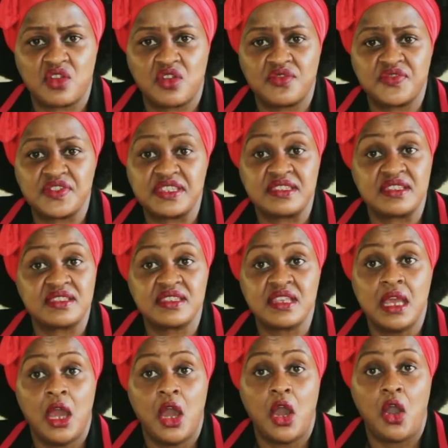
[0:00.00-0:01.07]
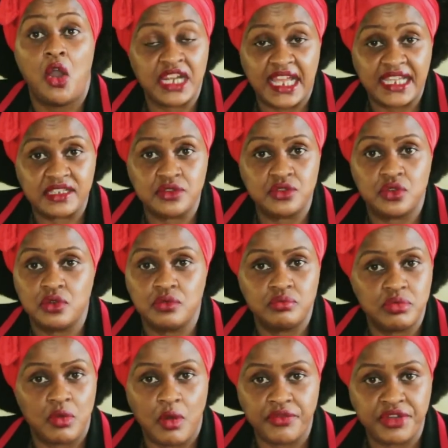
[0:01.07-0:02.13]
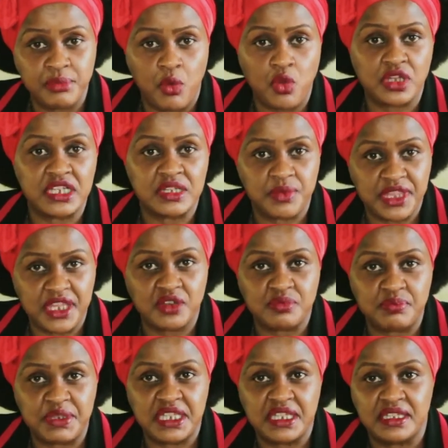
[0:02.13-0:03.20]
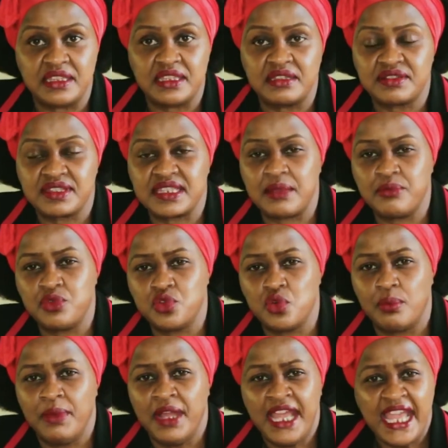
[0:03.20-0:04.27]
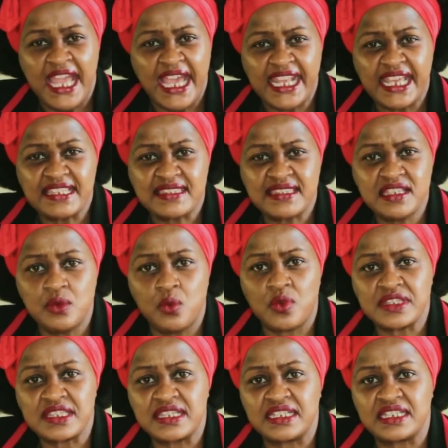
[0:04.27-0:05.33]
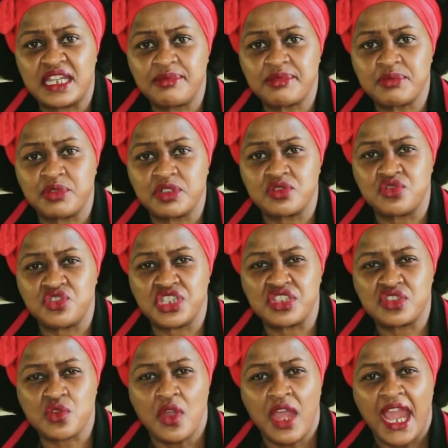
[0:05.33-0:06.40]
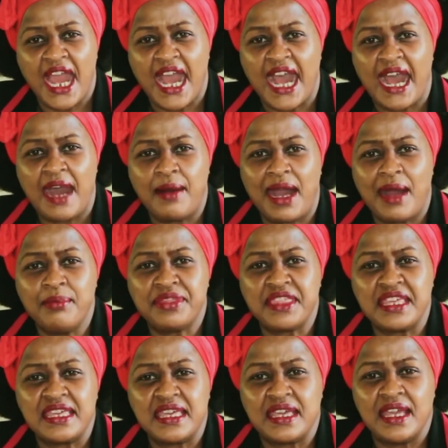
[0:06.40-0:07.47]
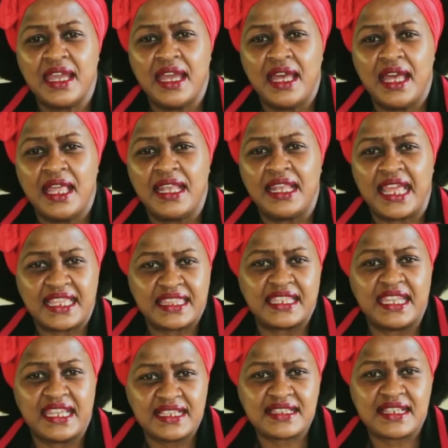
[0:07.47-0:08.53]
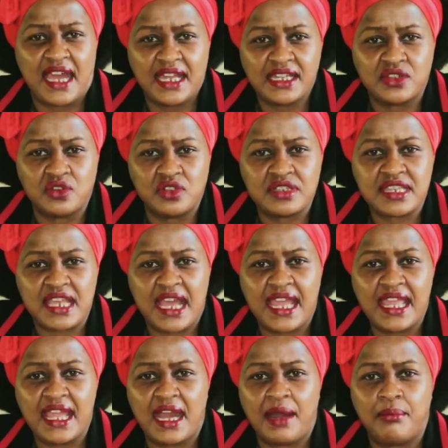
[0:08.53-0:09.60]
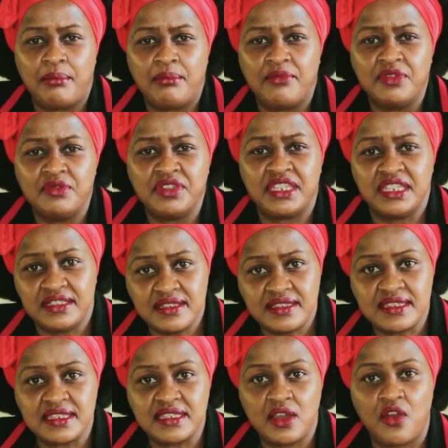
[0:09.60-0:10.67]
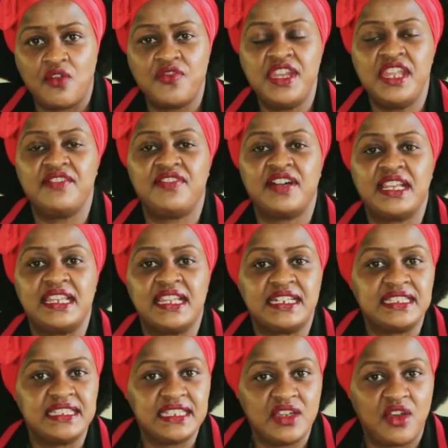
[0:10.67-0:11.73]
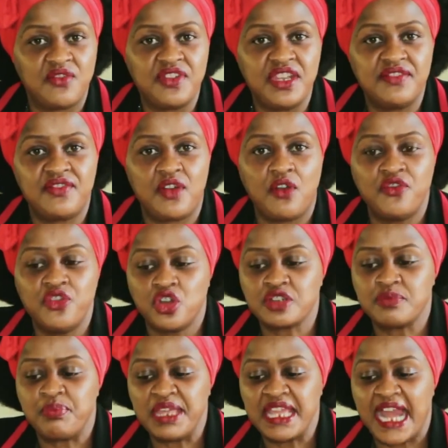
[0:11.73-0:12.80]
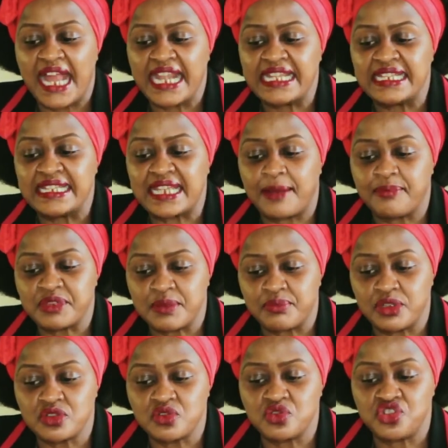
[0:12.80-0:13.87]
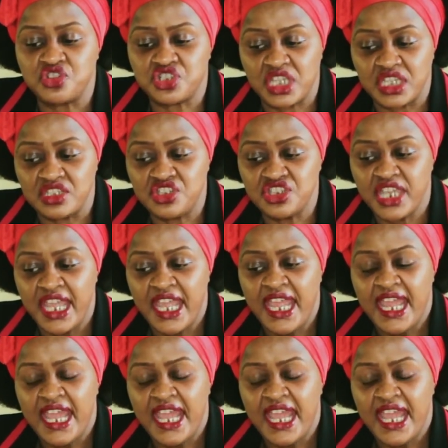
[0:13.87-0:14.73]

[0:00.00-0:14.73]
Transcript: and conferences online, remotely without being in the same room. And I still wasn't adaptable to change. So I'm thinking, like the next adult, I am guilty of never learning, of not being adaptable to change.